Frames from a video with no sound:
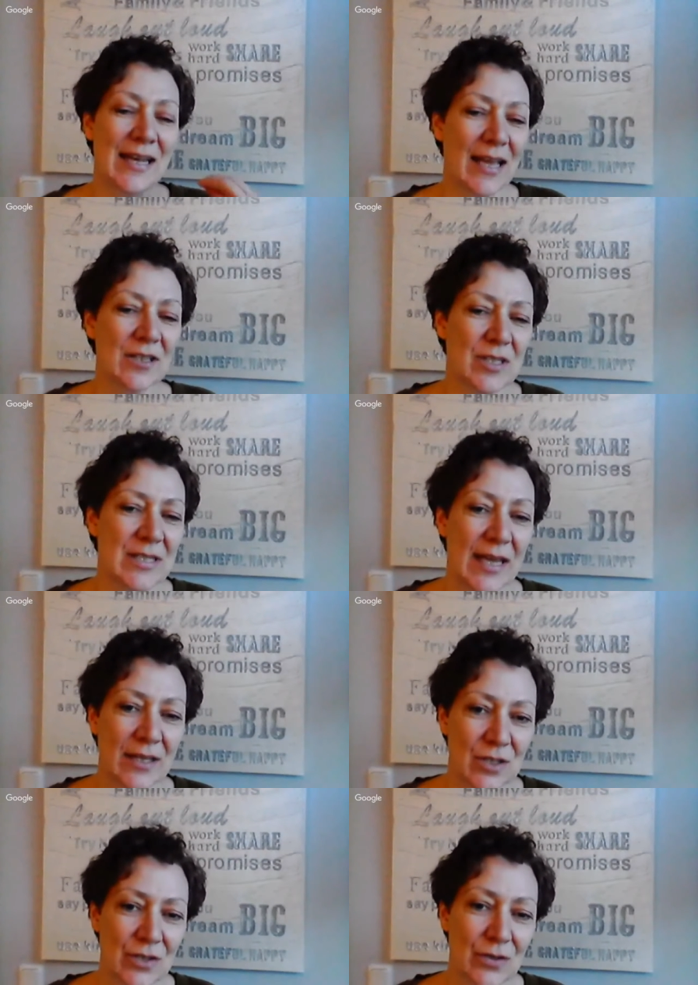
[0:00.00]
I'd like to
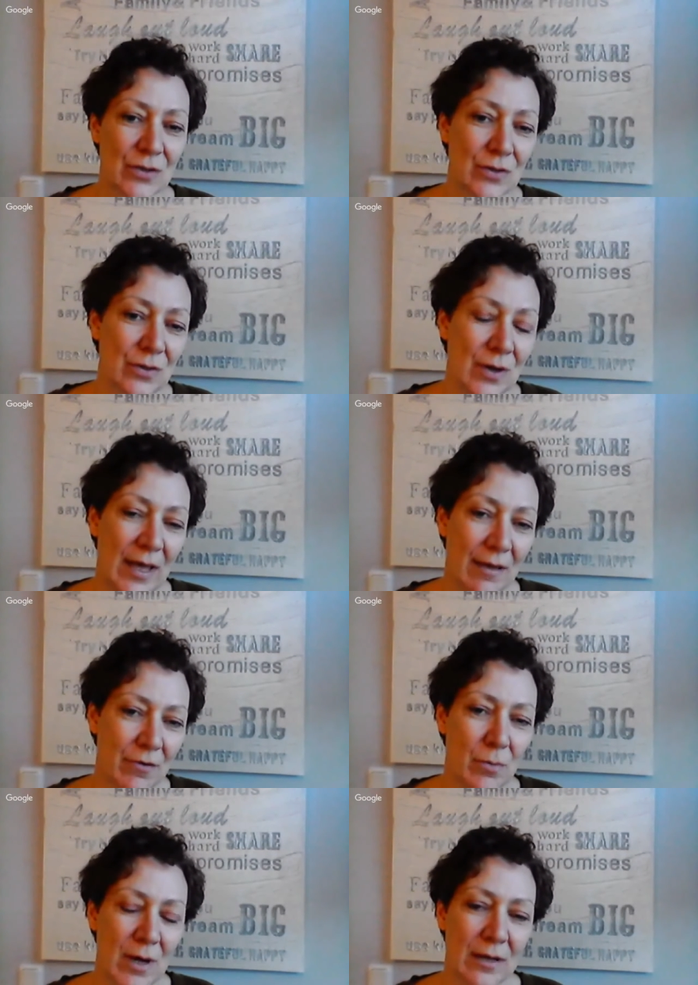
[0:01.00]
say to
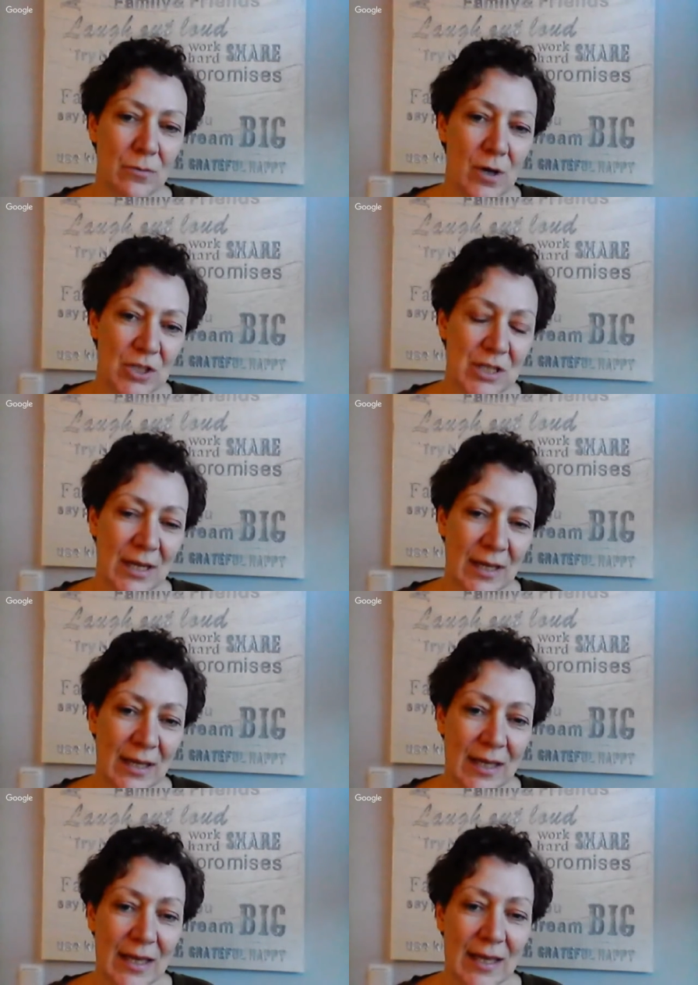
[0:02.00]
everyone
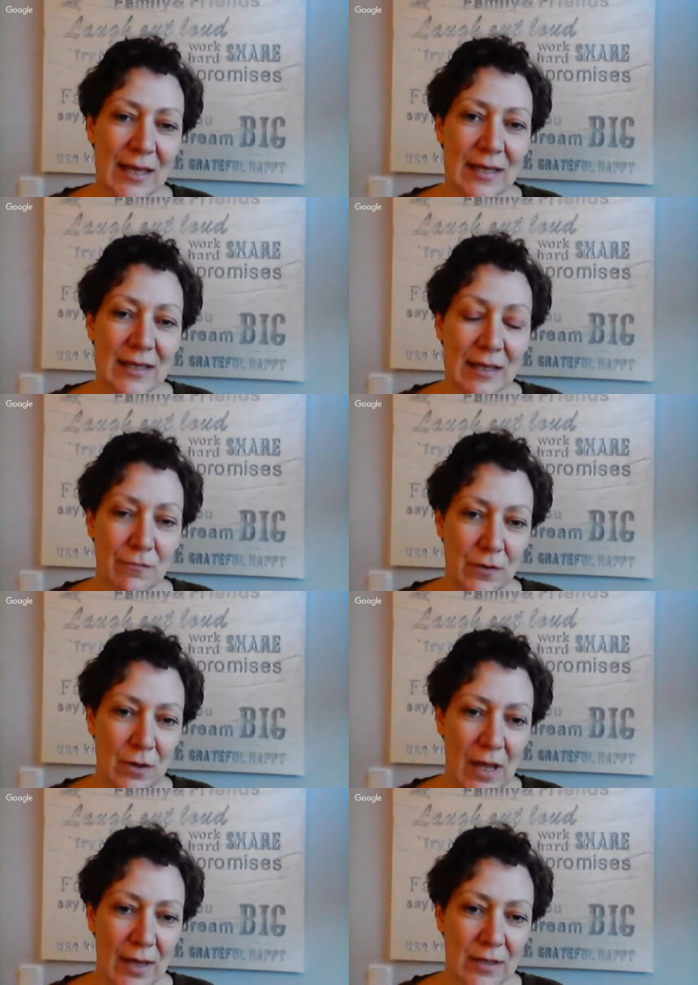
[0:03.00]
watching, uh, if you
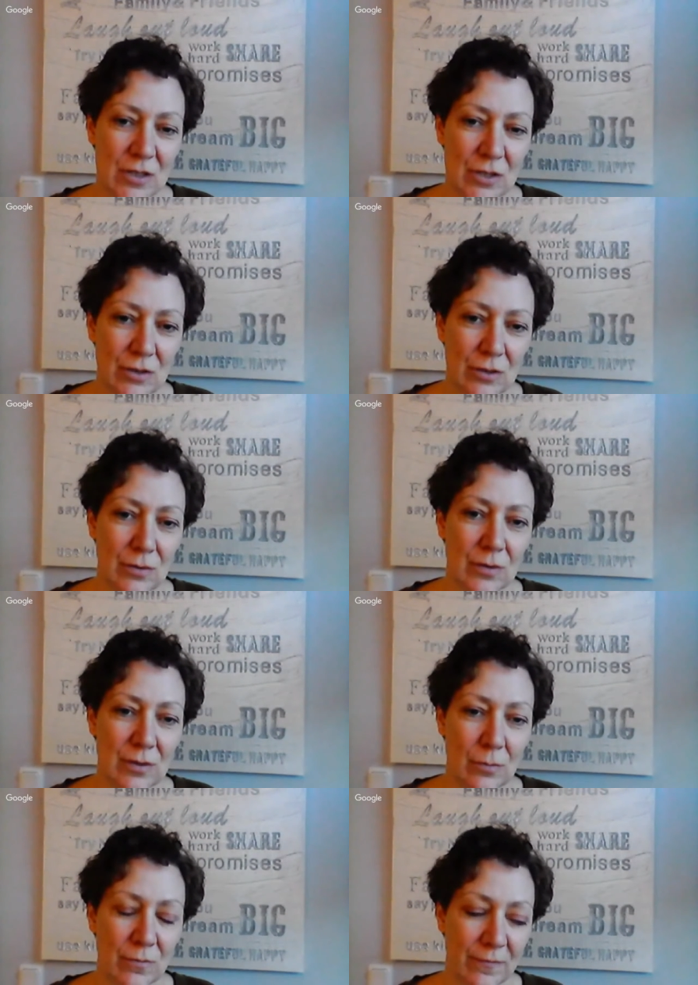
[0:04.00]
like to
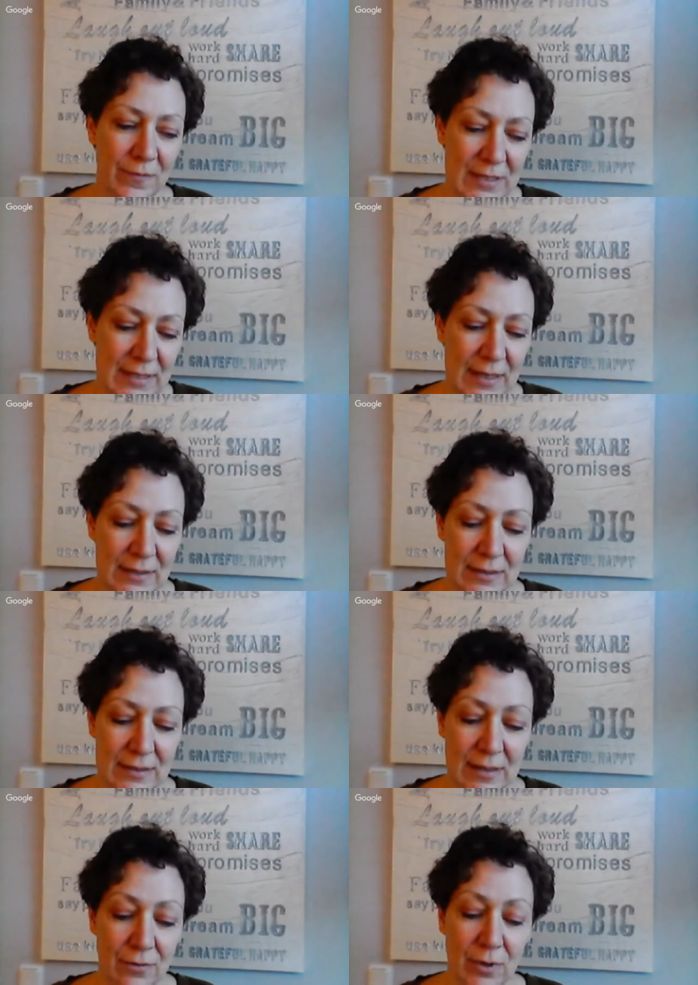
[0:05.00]
visit
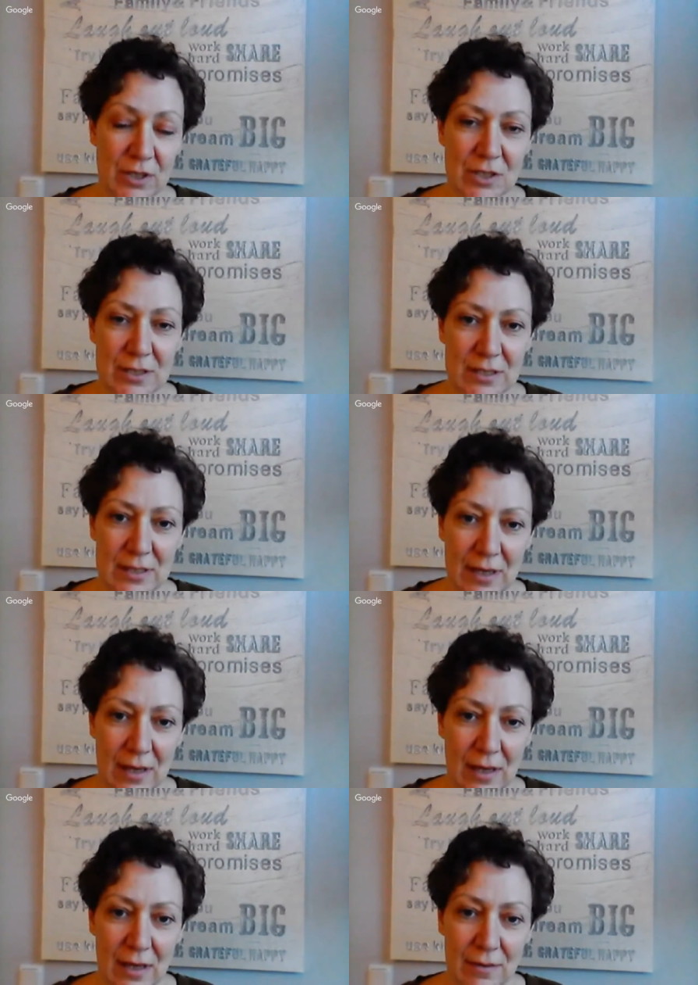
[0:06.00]
uh, Richard's
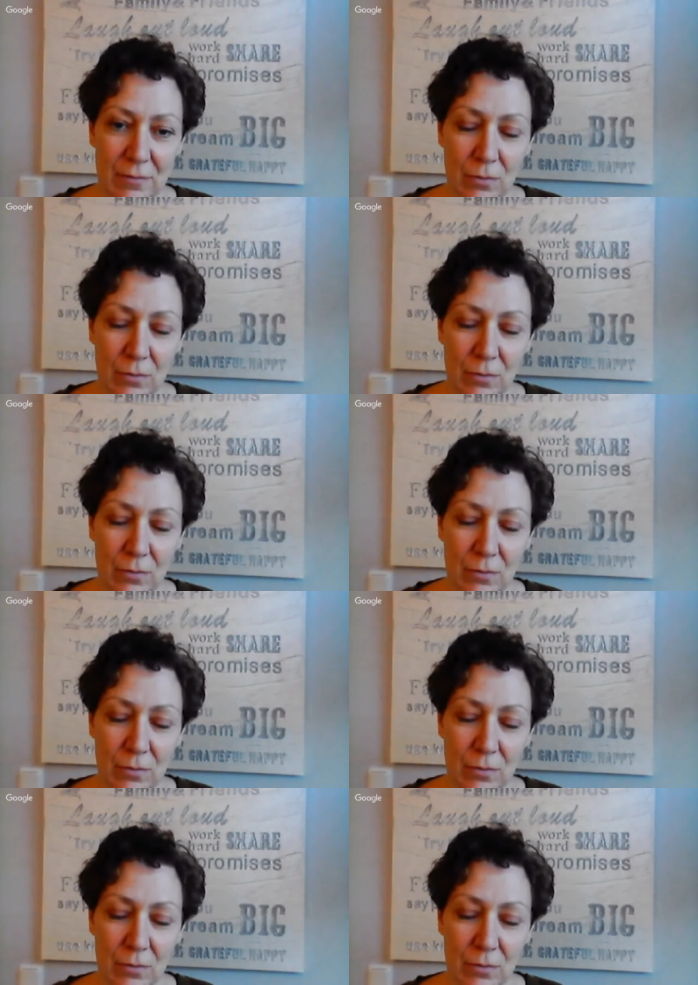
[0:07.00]
uh,